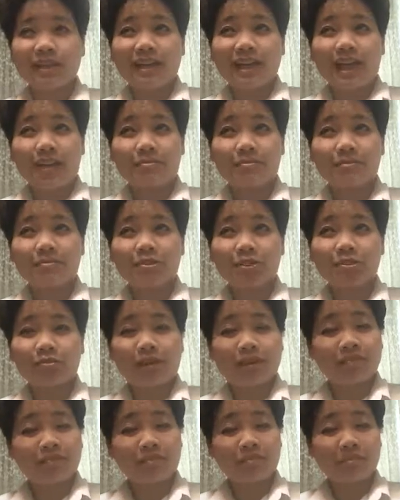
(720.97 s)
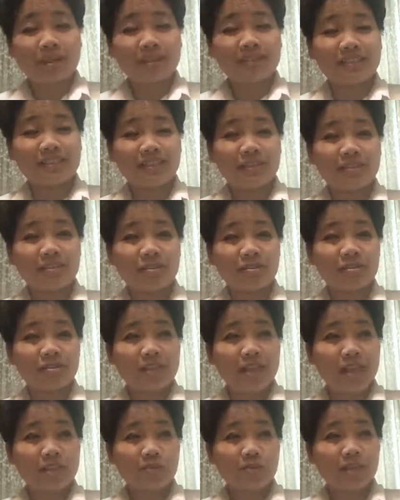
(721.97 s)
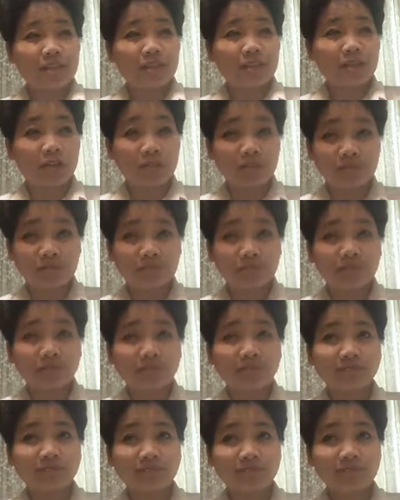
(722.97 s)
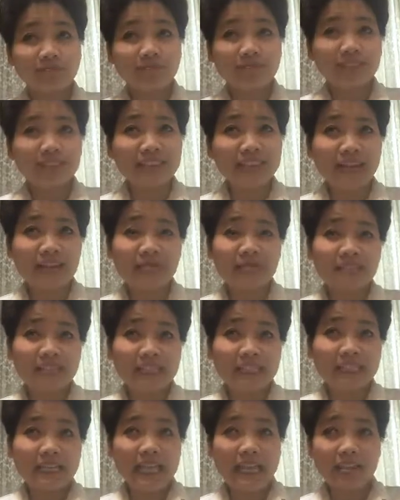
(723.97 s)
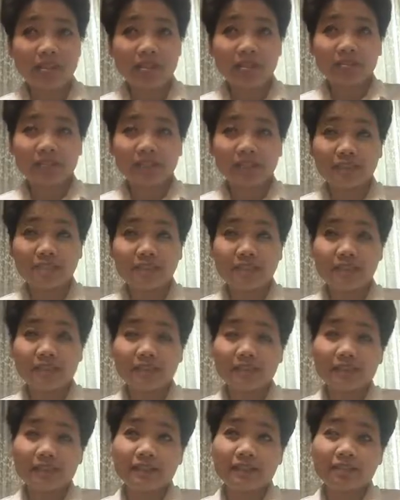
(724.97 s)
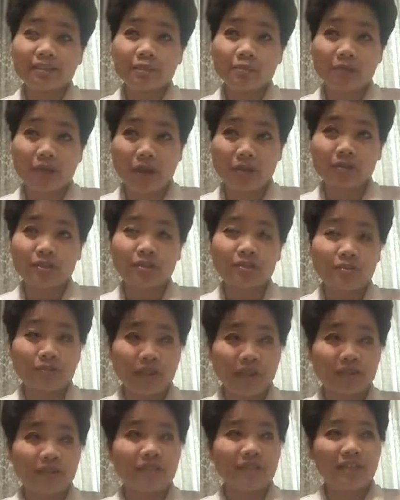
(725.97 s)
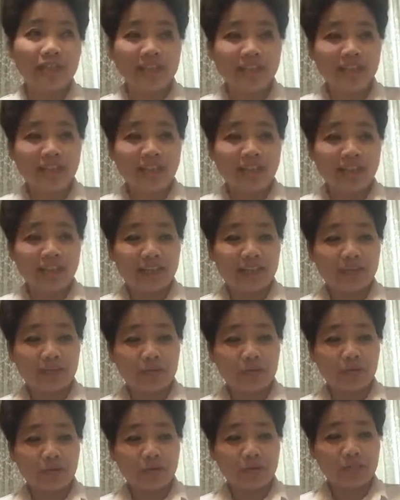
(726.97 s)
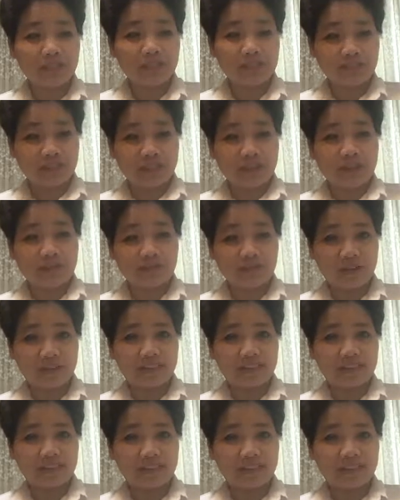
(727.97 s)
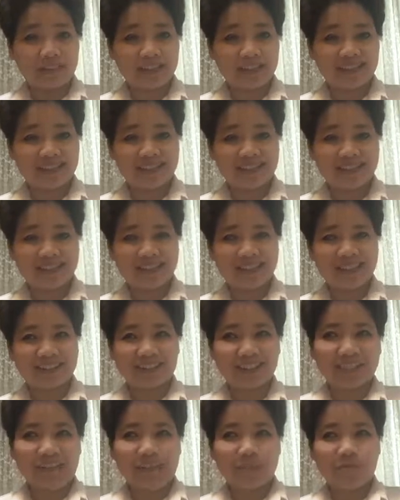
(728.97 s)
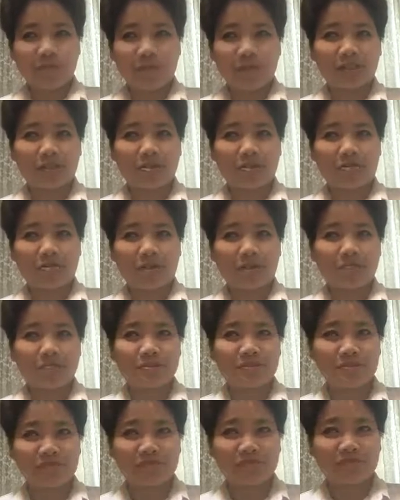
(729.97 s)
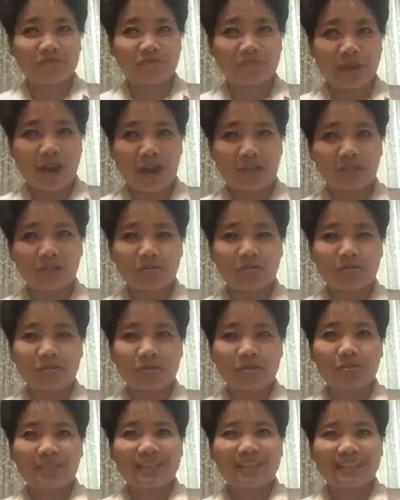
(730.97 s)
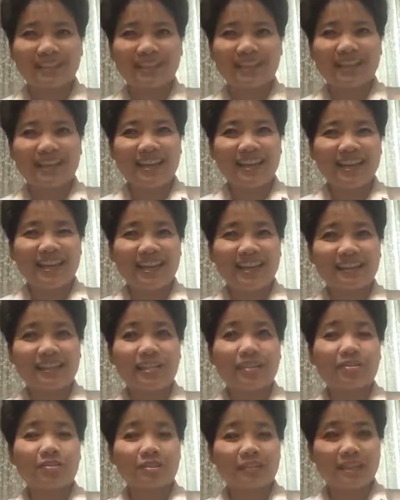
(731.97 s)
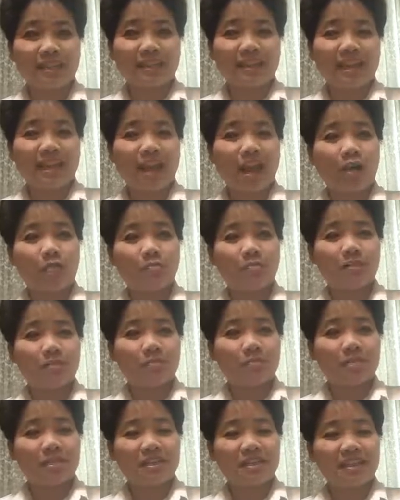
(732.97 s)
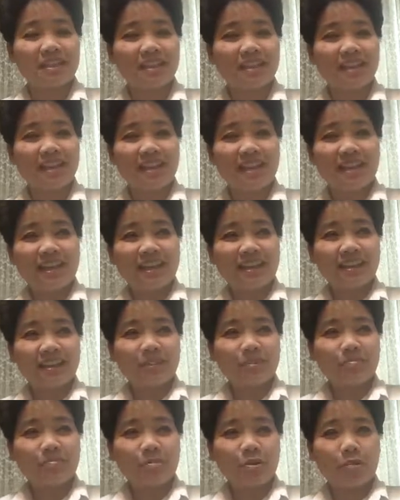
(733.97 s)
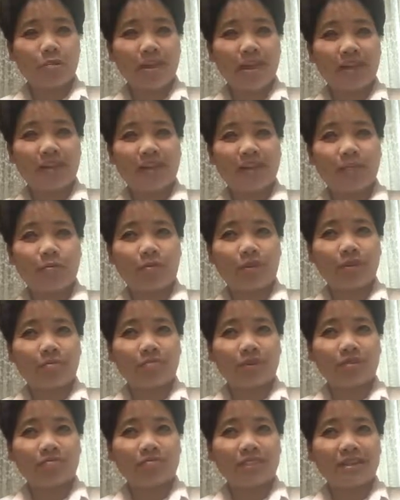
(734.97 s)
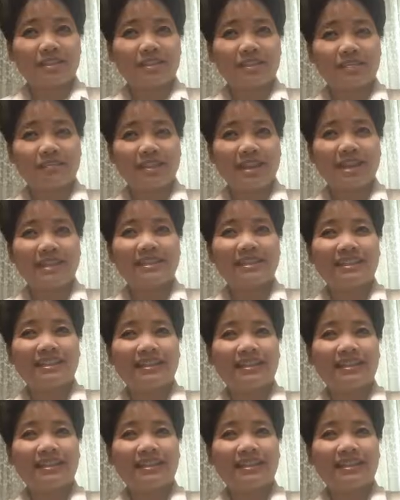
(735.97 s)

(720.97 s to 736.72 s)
I'm going to be driving my son to Taekwondo down in San Diego. It's going to be like a 2 hours drive, and I'm sure he's going to have fun. It's a Taekwondo competition for high school students. And then on Sunday, I'll be speaking in Burbank at one of my friends' event,